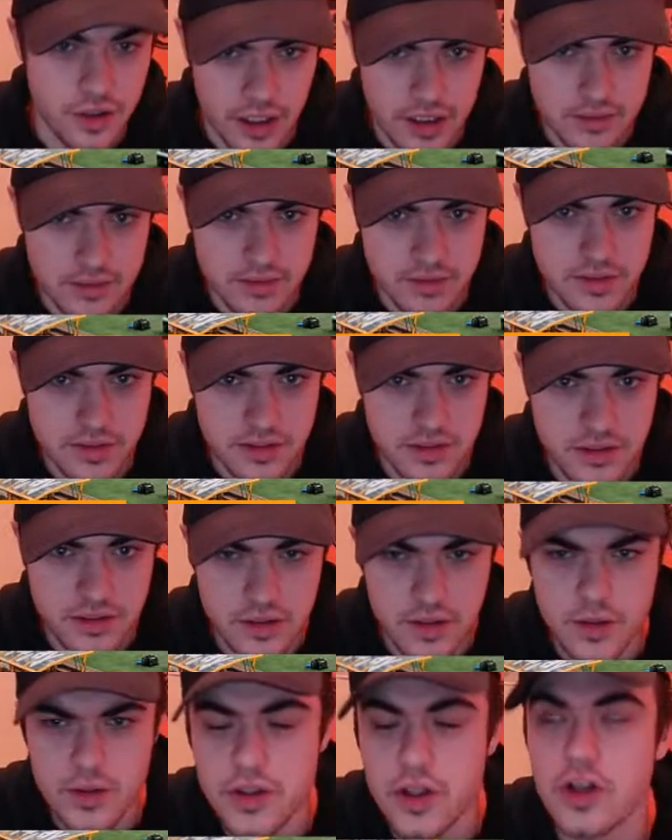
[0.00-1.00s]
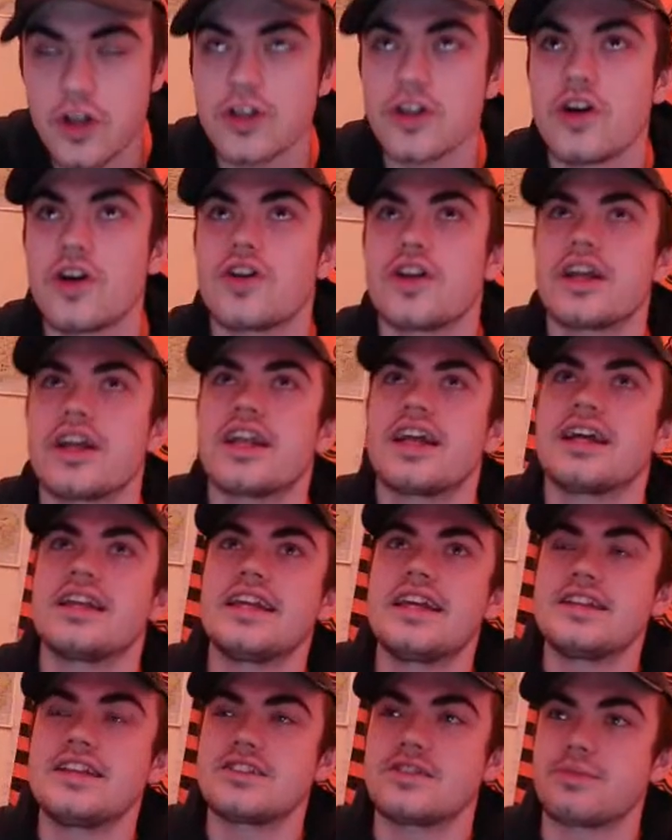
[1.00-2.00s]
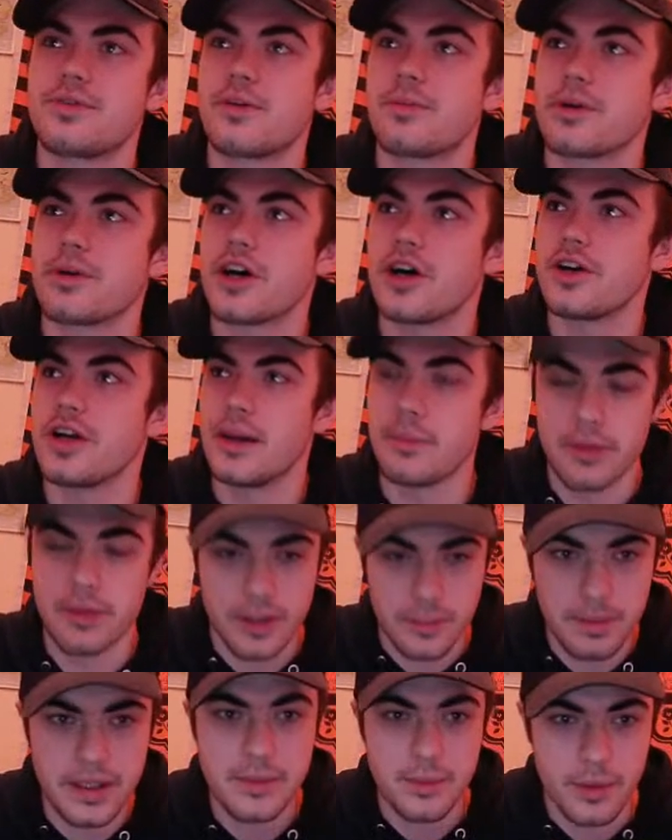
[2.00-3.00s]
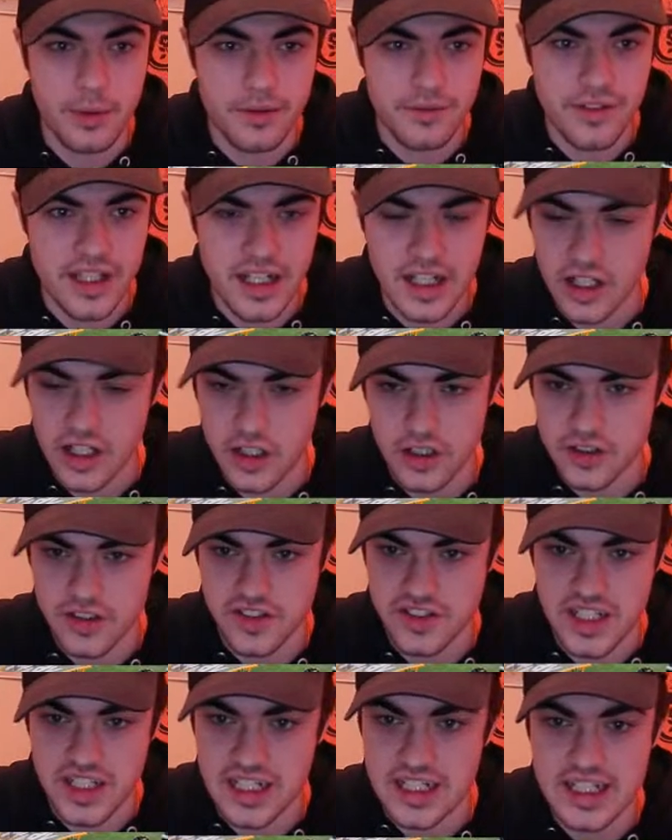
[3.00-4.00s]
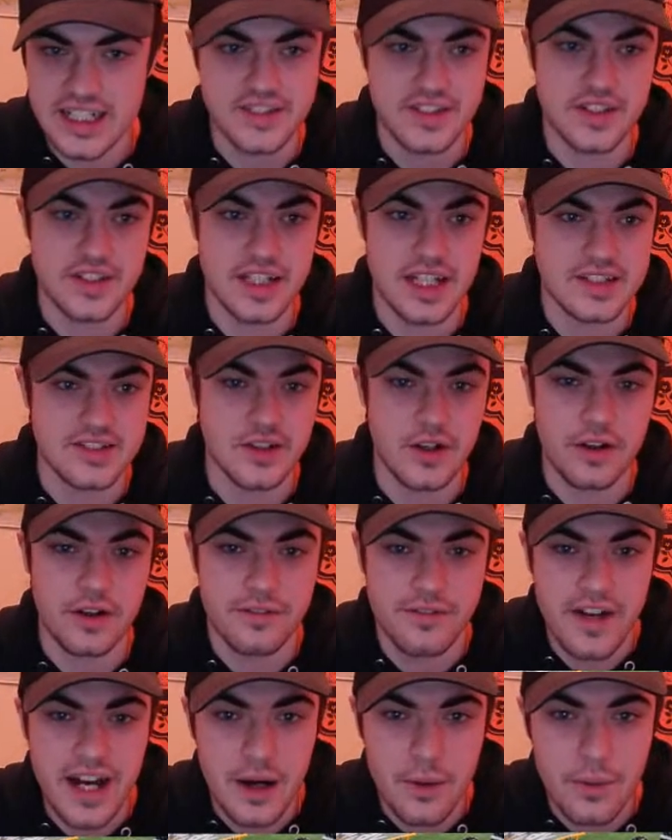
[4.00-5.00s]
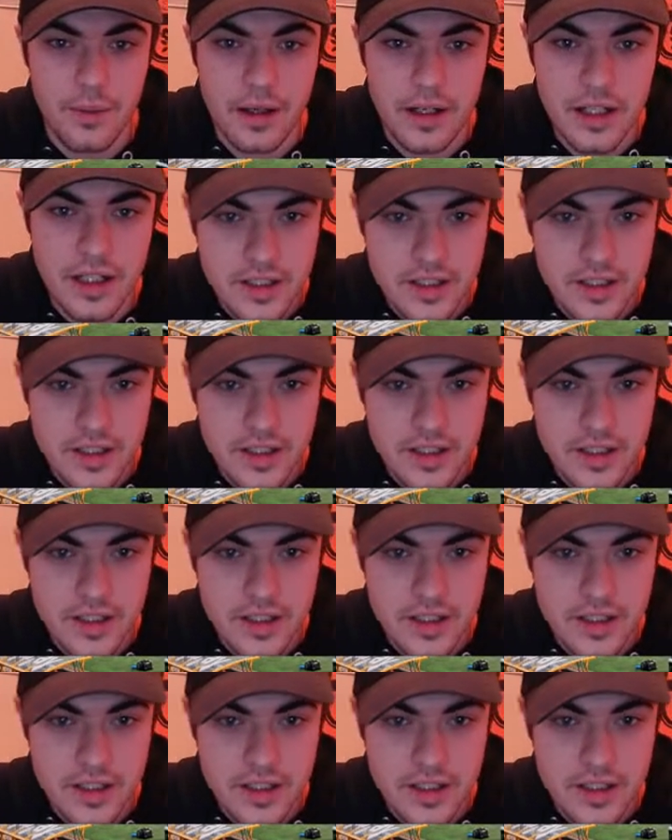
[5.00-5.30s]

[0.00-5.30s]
like not that they need to proper go there, but the people in VAR just say, "Listen, that's not a foul."